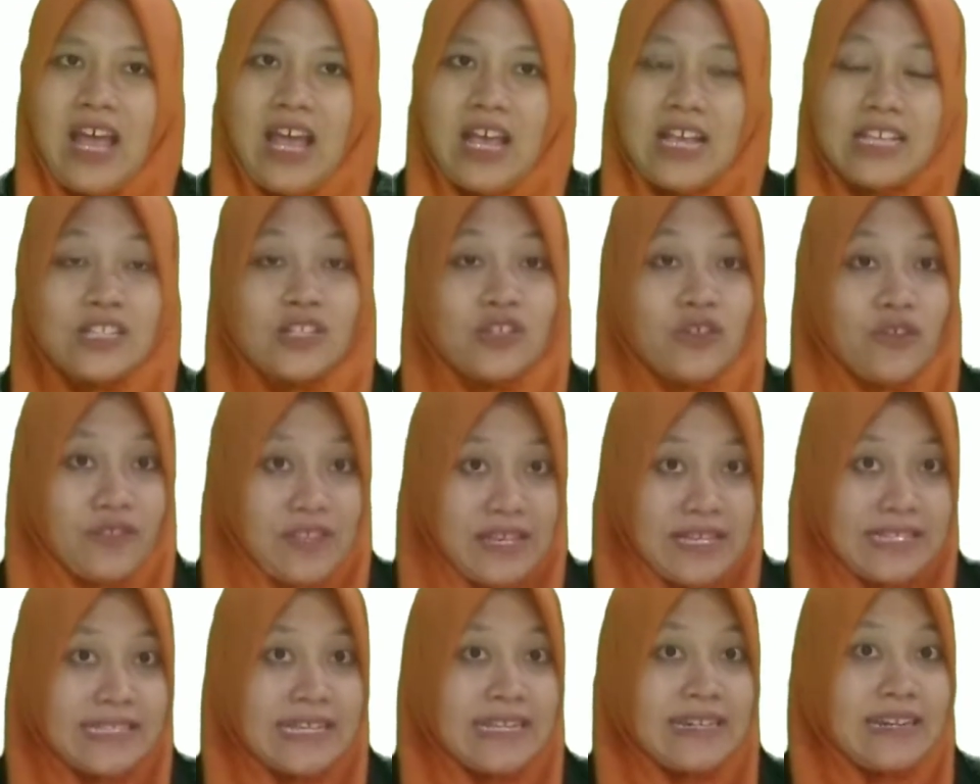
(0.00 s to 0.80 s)
So
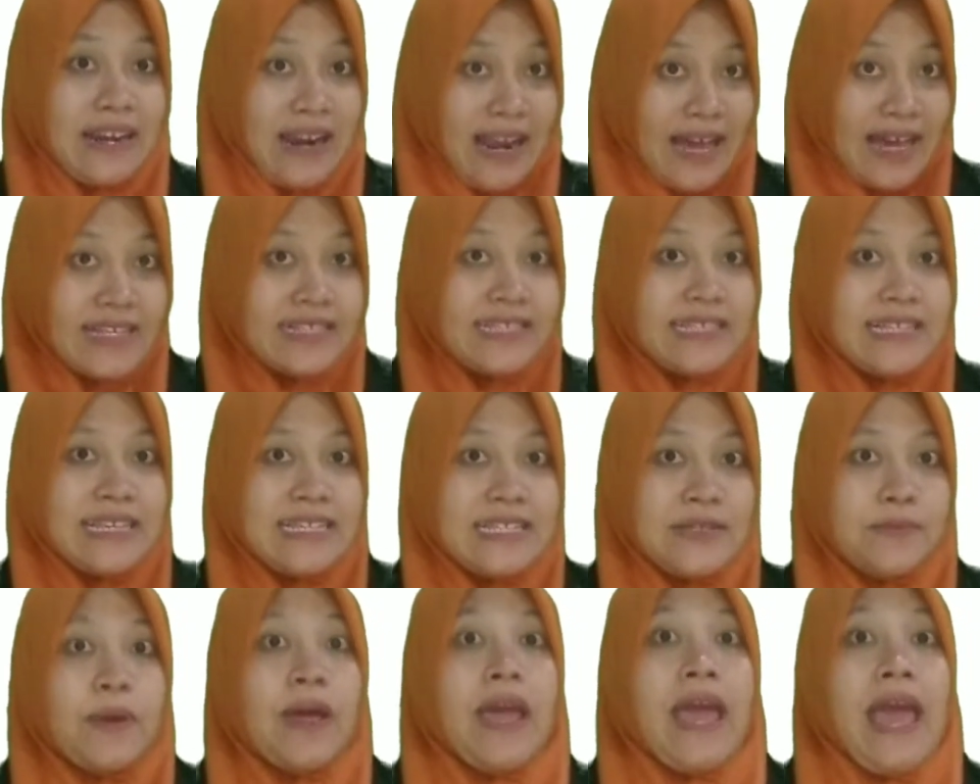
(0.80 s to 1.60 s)
this
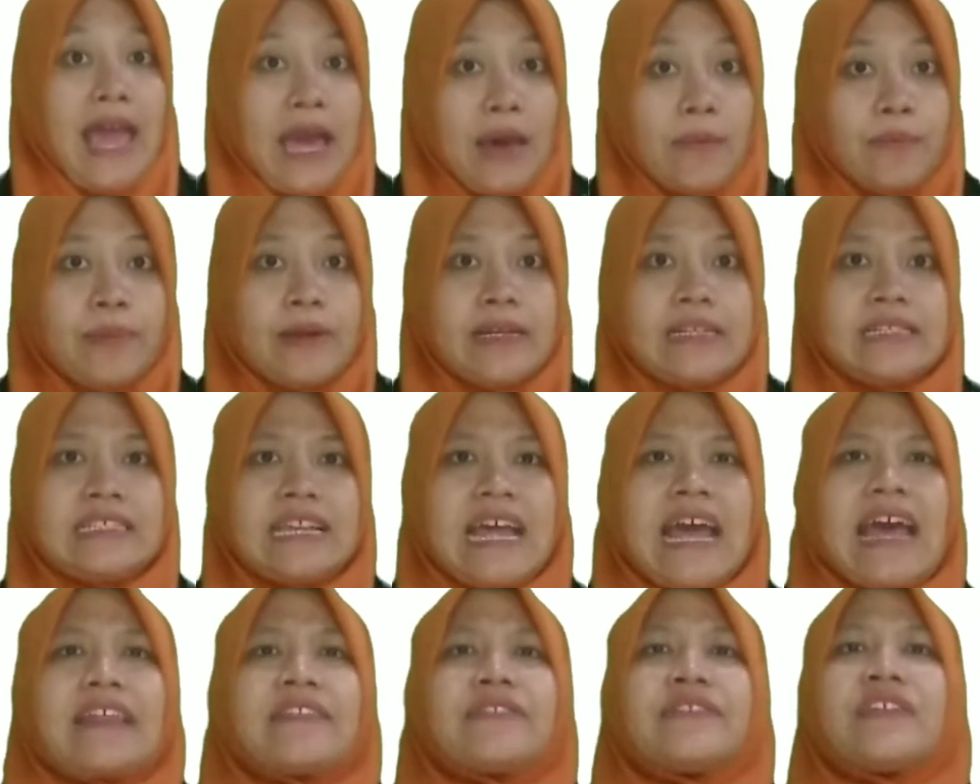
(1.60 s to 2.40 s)
analysis may happen
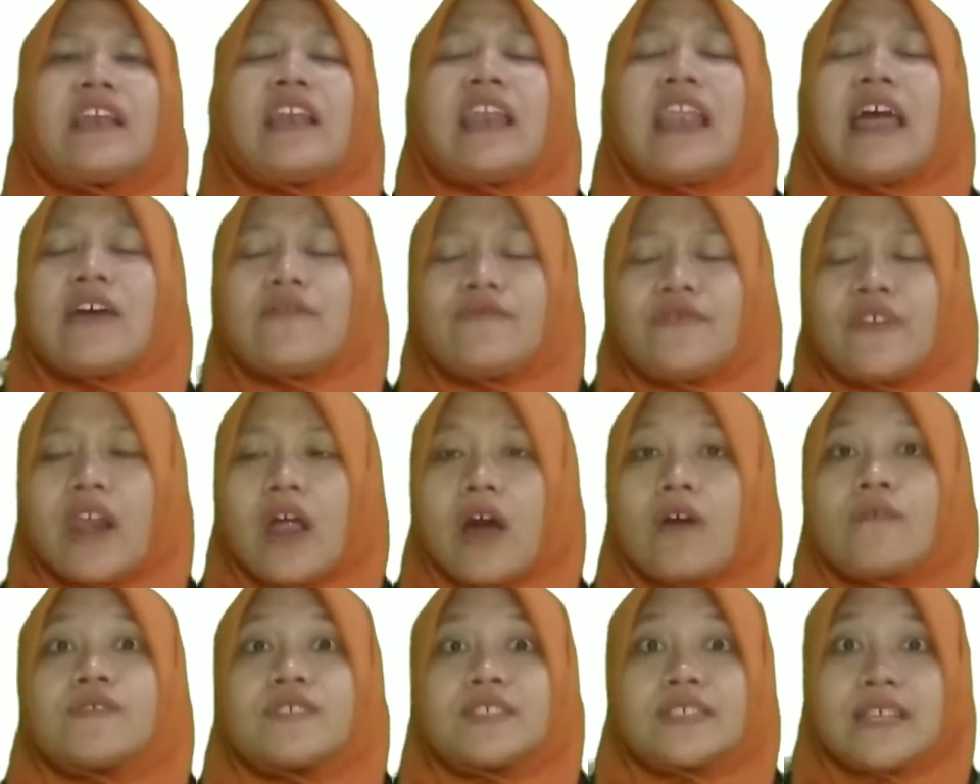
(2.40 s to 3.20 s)
at the level
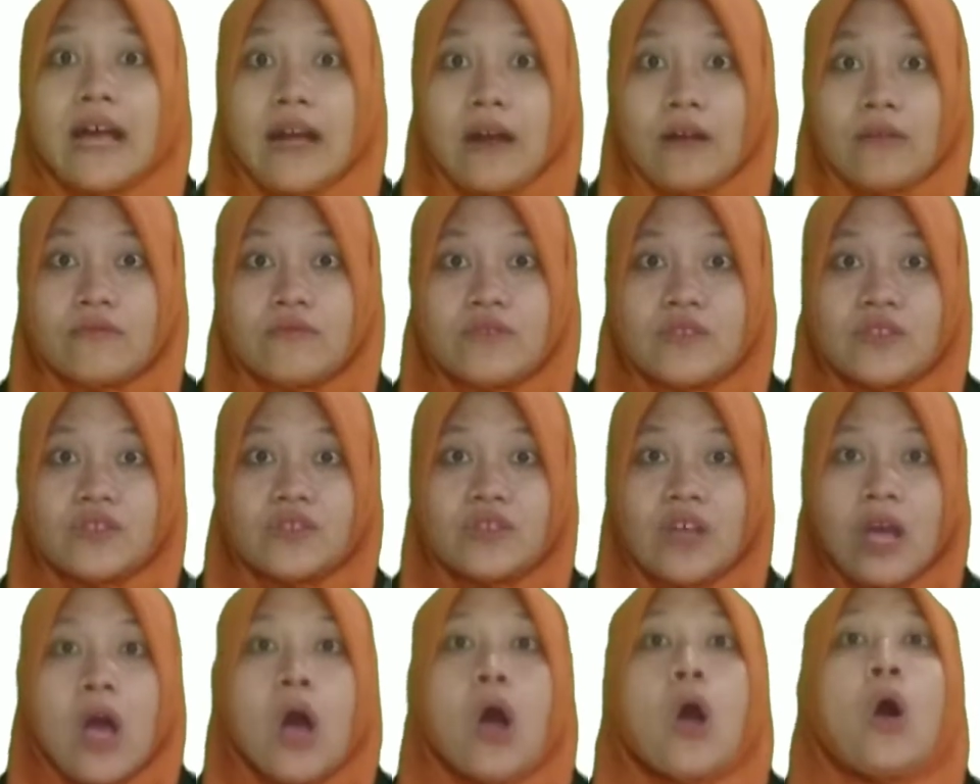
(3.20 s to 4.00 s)
of sounds,
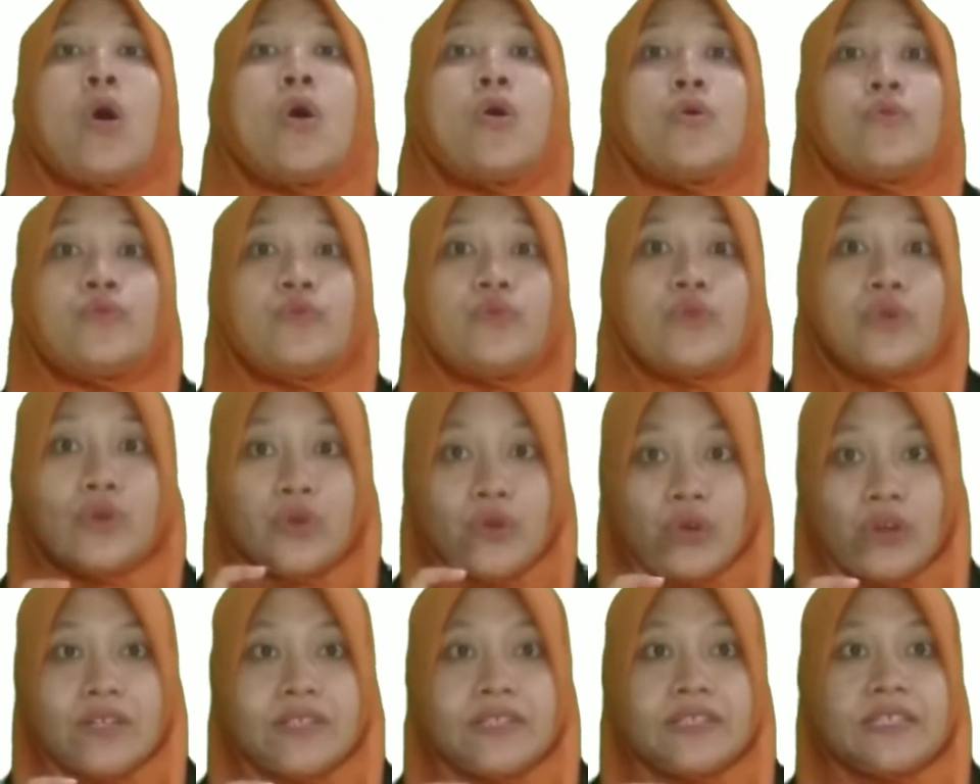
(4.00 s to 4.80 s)

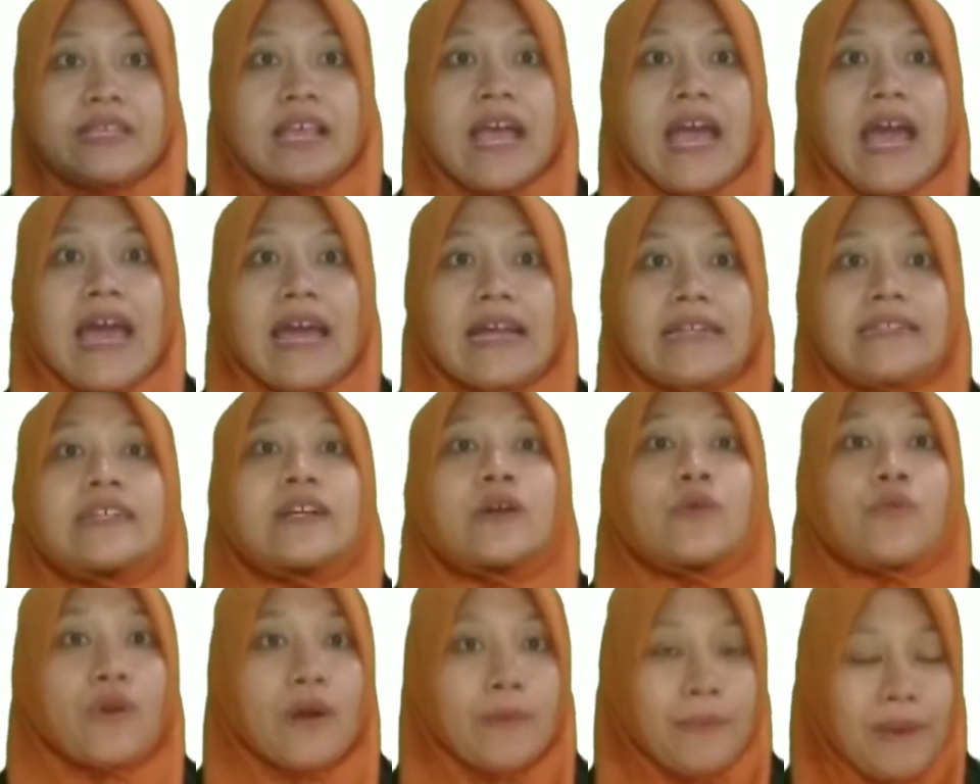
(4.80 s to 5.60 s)
words, and
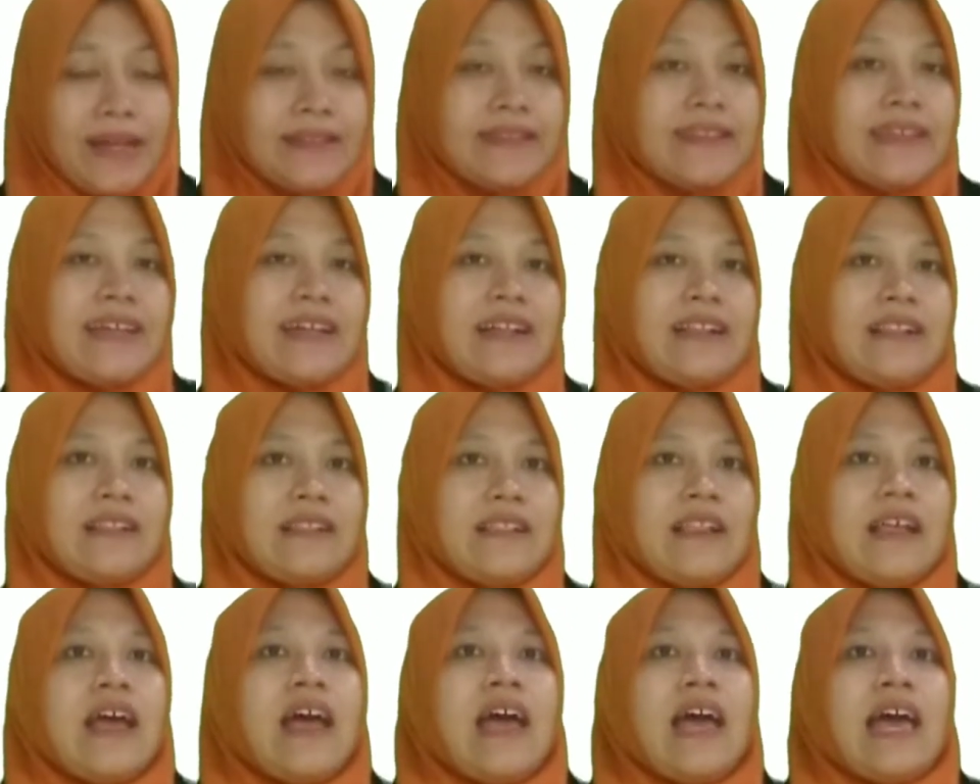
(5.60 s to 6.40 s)
grammatical,
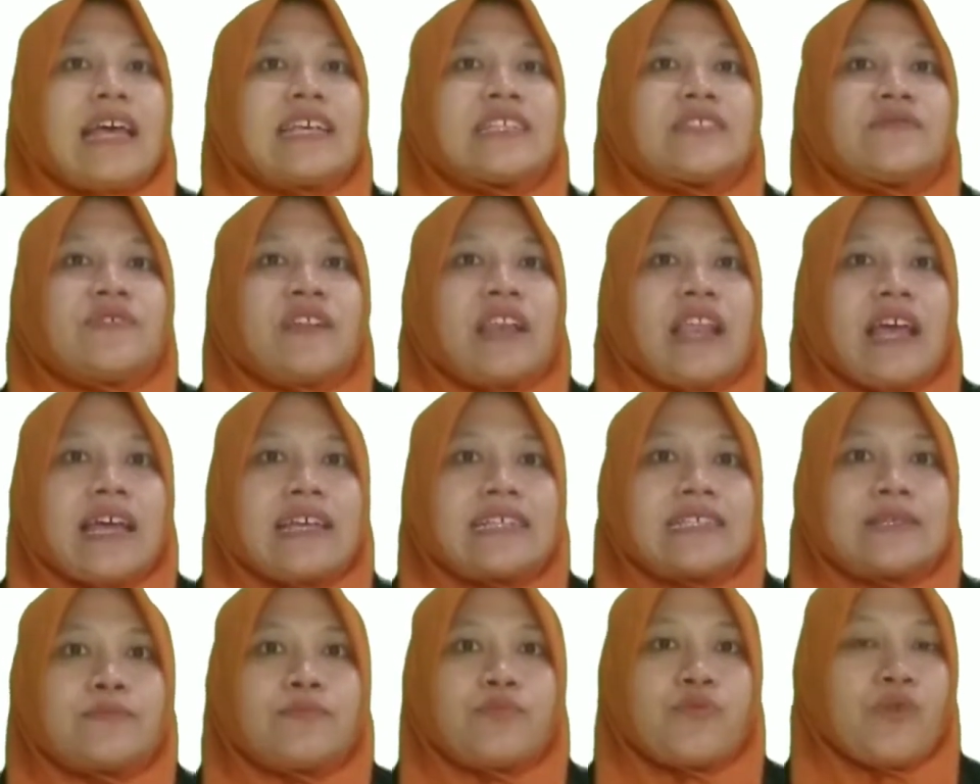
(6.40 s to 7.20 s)
as well
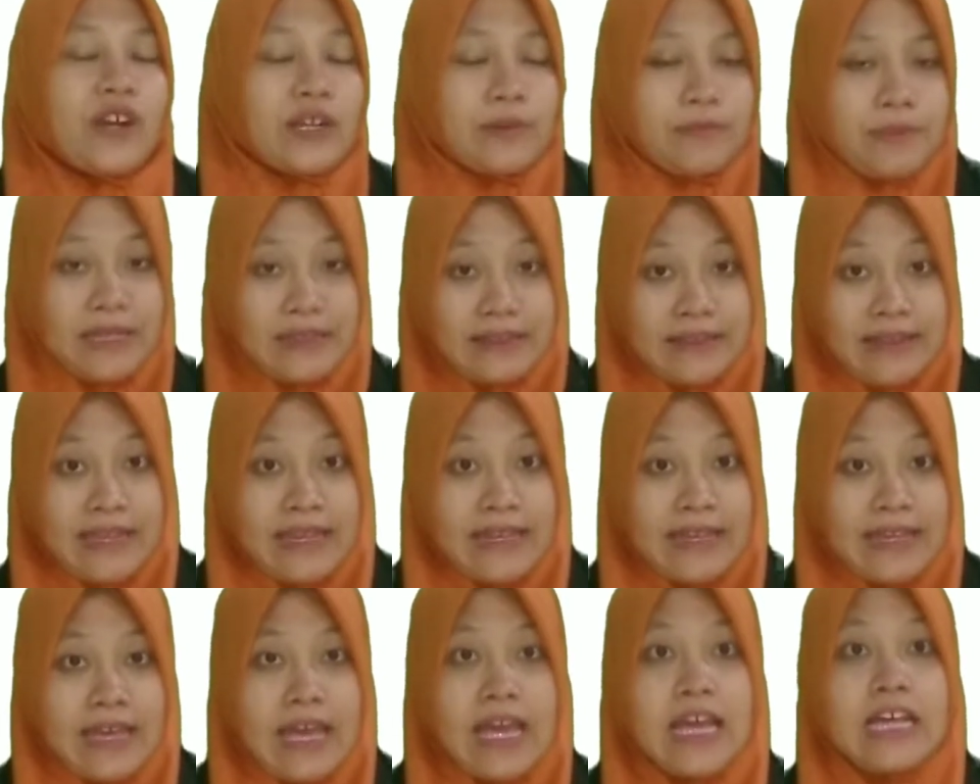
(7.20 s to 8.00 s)
as
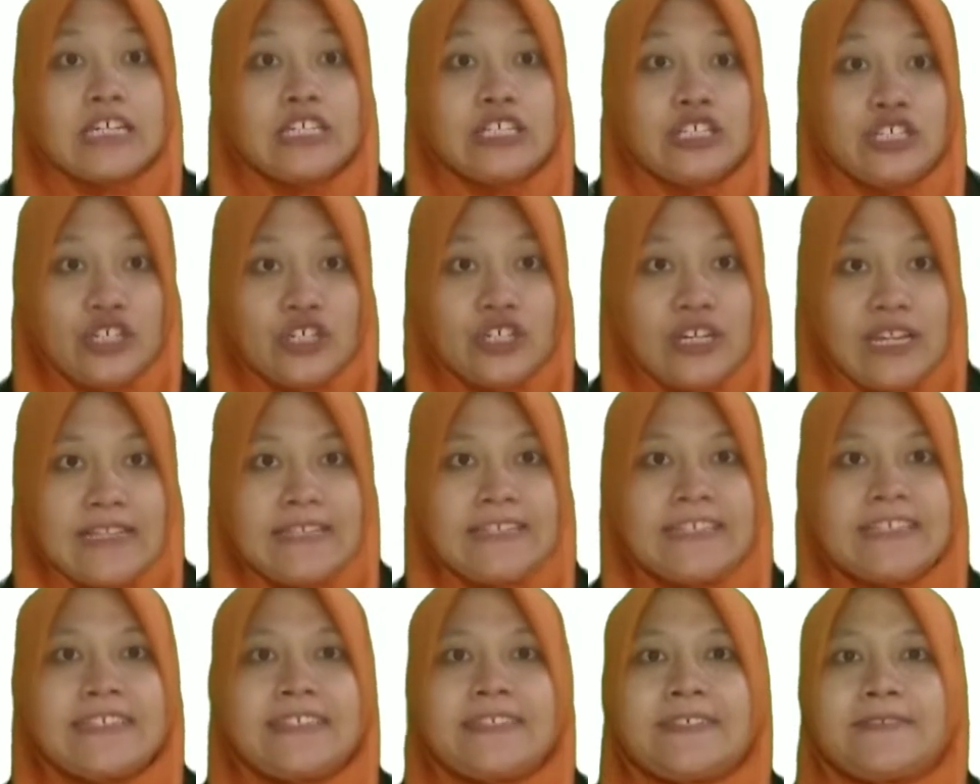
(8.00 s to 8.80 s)
pragmatic
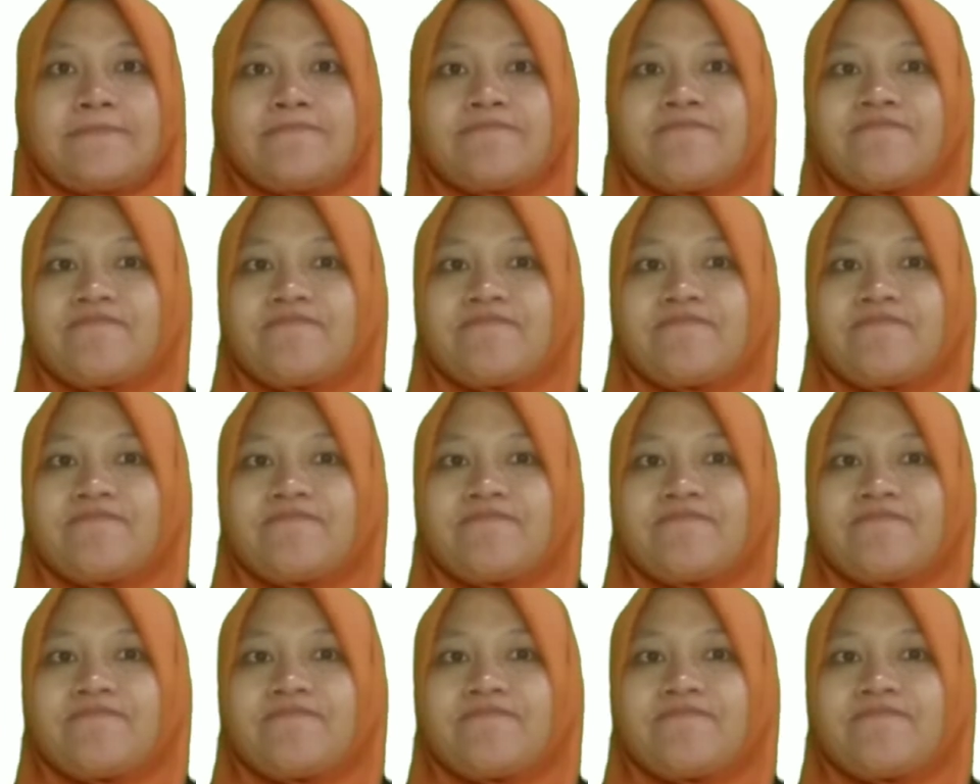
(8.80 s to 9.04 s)
units.